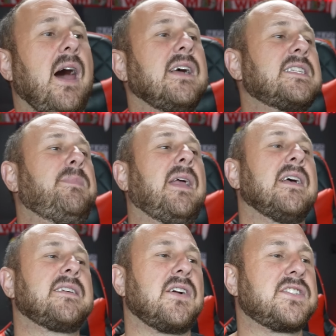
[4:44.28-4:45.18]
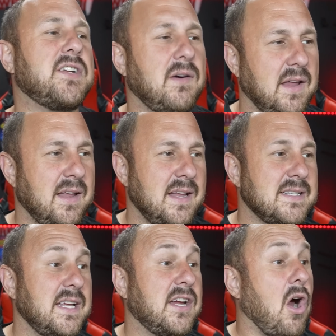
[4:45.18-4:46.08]
Us because our surrogate
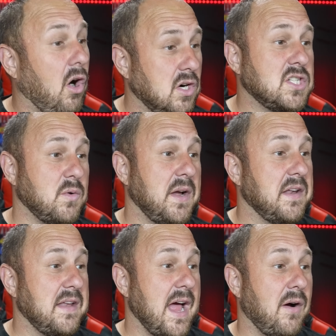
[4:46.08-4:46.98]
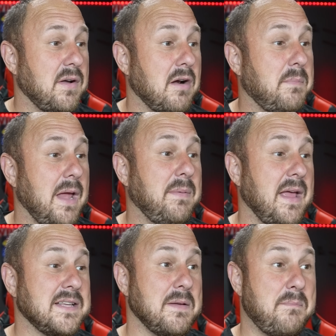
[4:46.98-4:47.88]
is incarcerated now and our baby
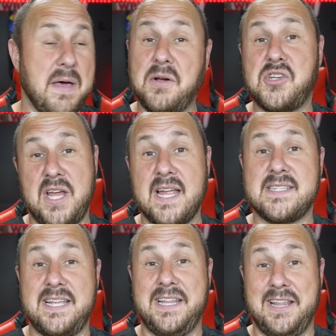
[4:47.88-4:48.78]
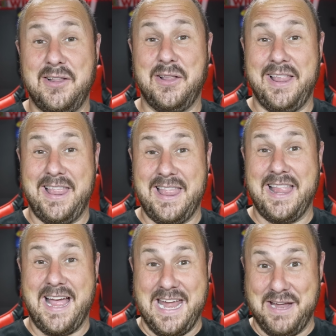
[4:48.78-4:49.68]
has a better chance in
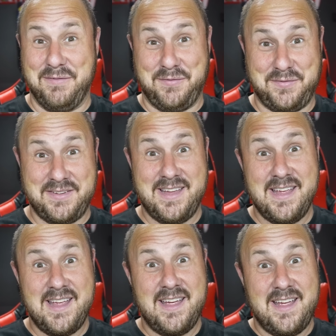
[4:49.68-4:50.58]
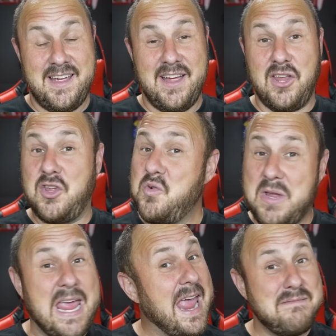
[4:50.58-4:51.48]
life. You
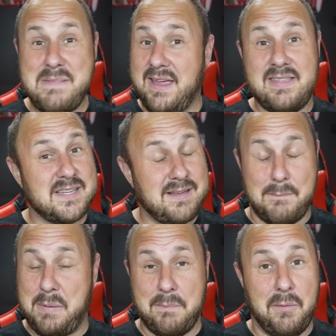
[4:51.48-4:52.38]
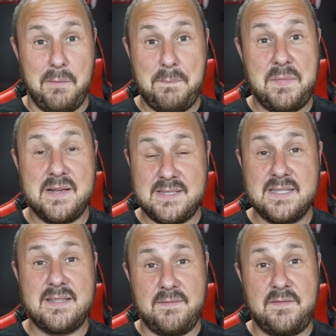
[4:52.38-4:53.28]
can't make this up, people. This
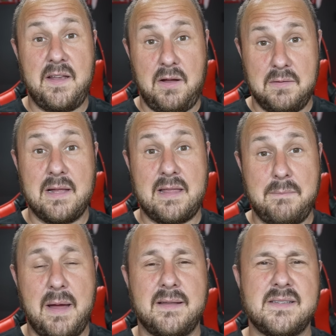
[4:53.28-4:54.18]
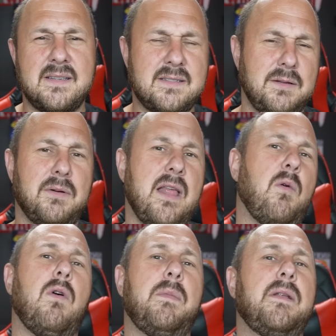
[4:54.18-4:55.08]
is the video that they made. This is similar to
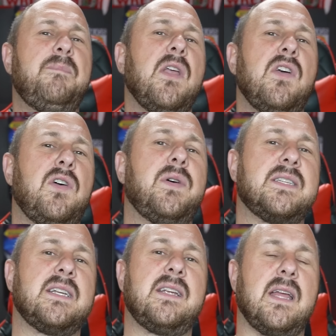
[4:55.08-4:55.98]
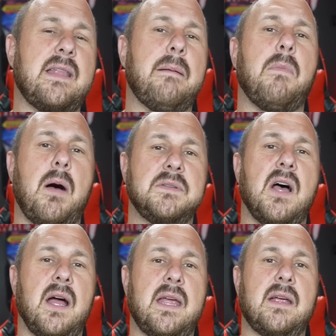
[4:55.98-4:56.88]
that woman who is in that Mom
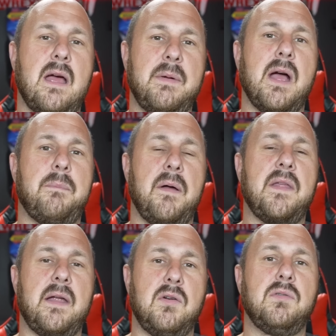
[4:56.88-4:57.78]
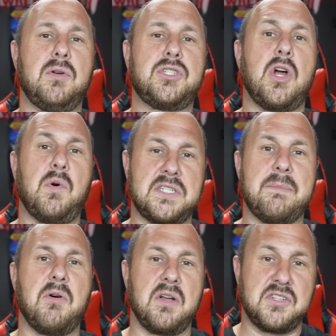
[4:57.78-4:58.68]
Talk coming up on that Hulu show, which
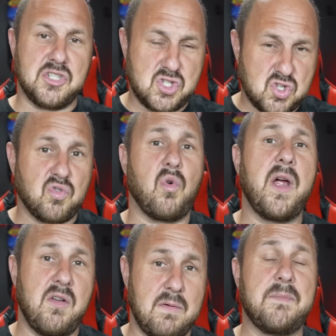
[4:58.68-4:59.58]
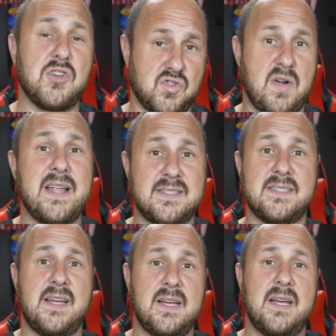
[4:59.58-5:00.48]
I'm going to destroy and rip to
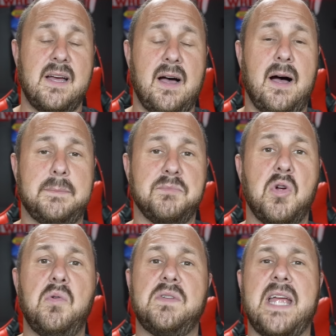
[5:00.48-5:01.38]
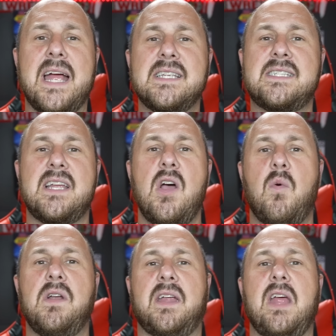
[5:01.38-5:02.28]
shreds, who danced
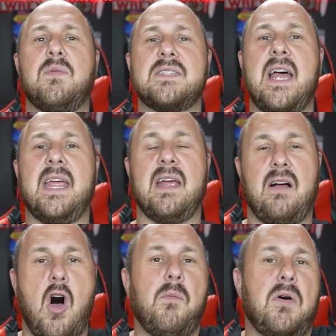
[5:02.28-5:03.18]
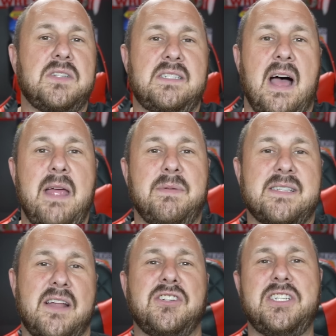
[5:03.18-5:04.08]
when her kid was like almost dying
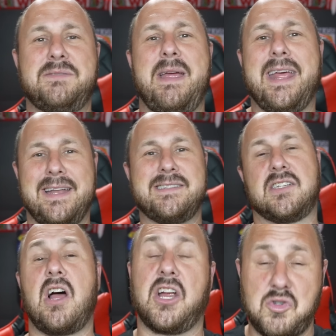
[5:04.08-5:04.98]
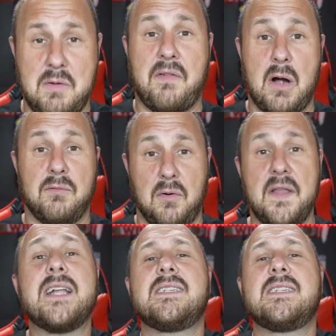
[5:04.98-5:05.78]
beside her, and she's making a TikTok and she went viral for it.